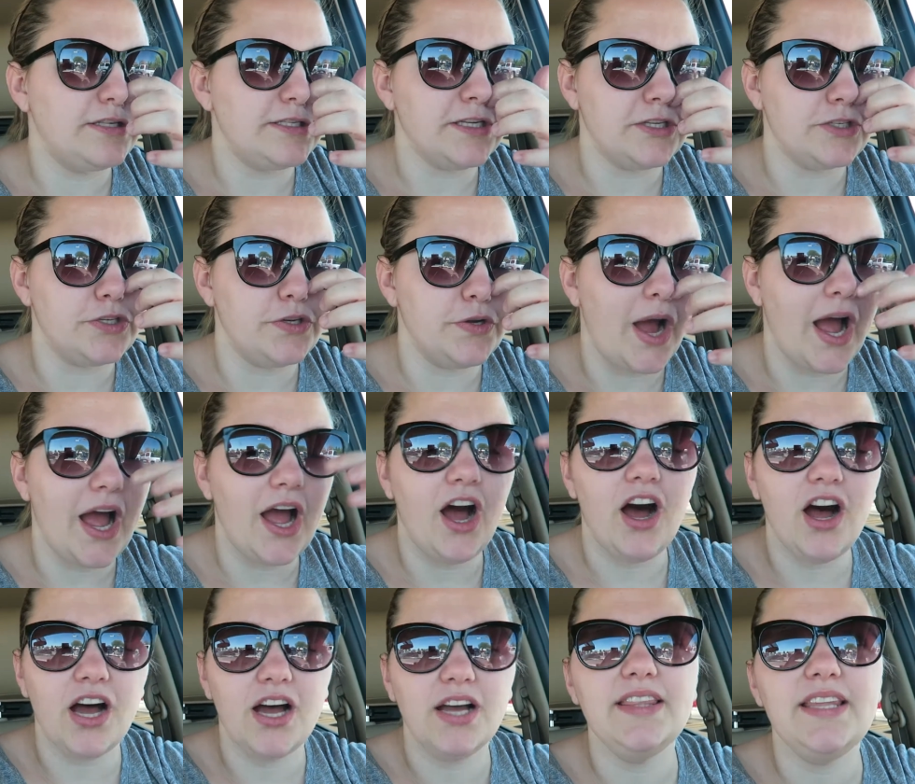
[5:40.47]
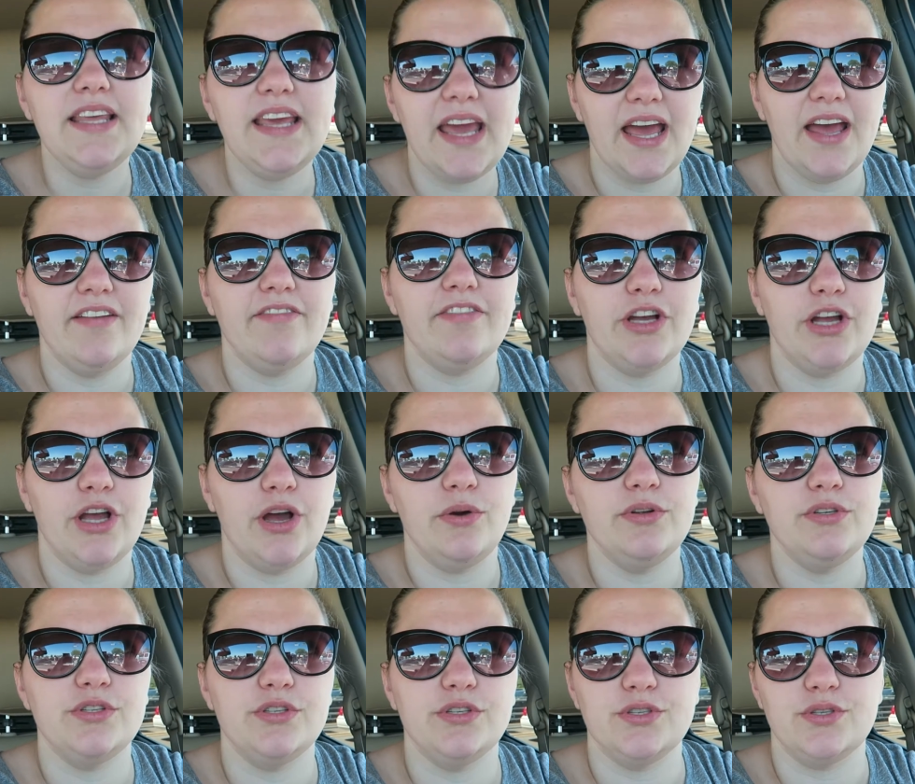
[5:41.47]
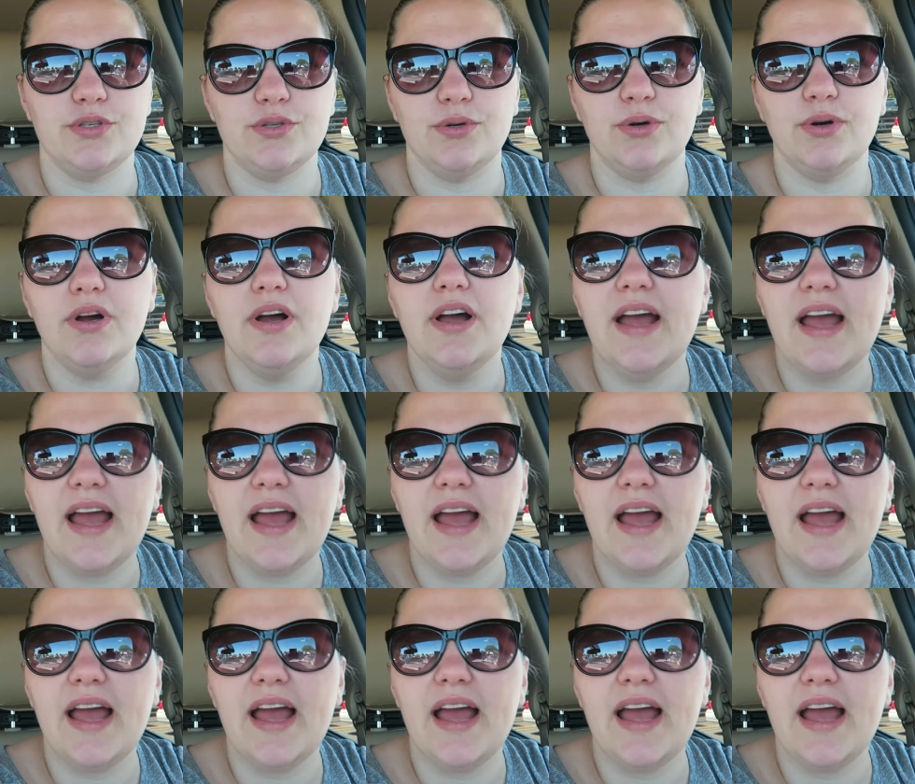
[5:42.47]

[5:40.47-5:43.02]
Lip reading: not true. I hardly ever go into a store